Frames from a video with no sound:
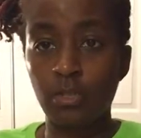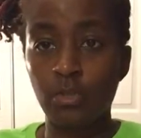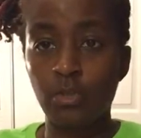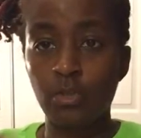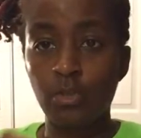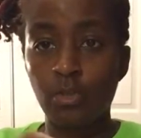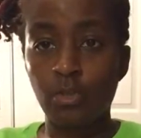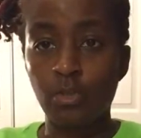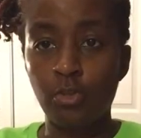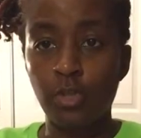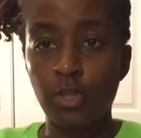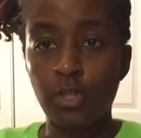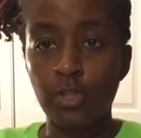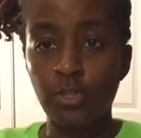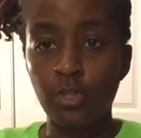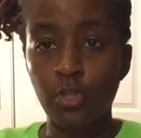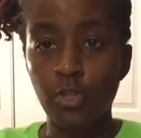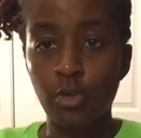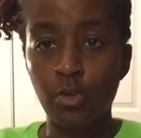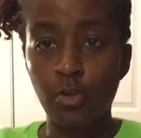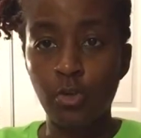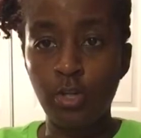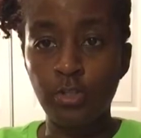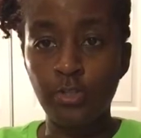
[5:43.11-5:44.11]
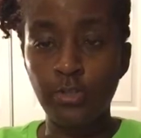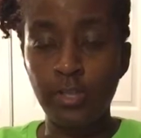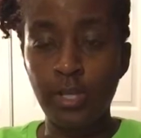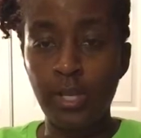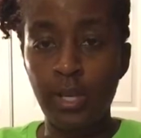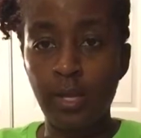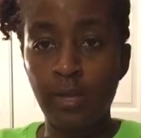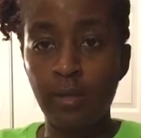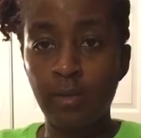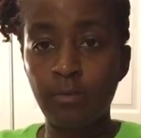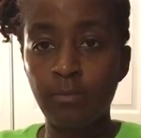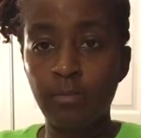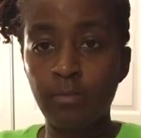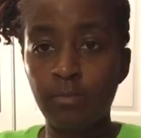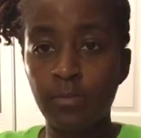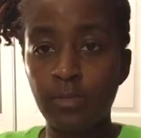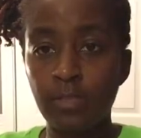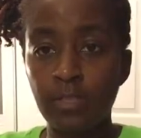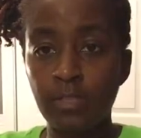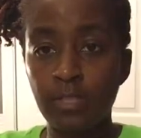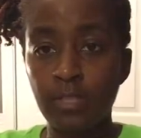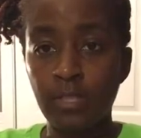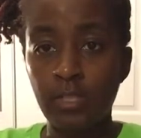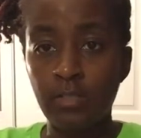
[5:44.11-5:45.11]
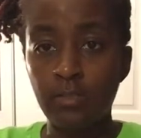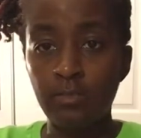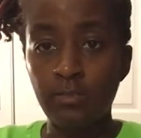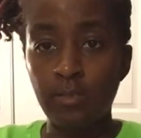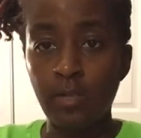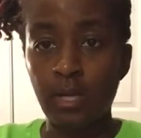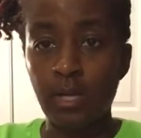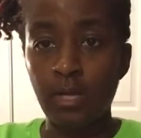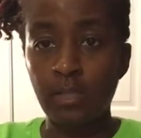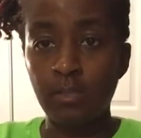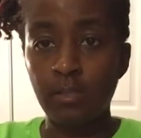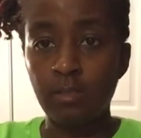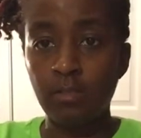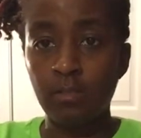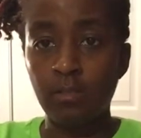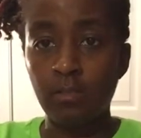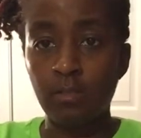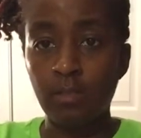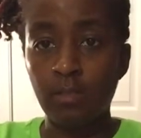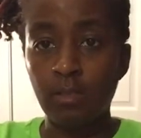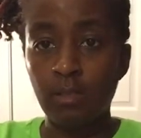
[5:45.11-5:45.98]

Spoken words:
your charger cable, and then you got the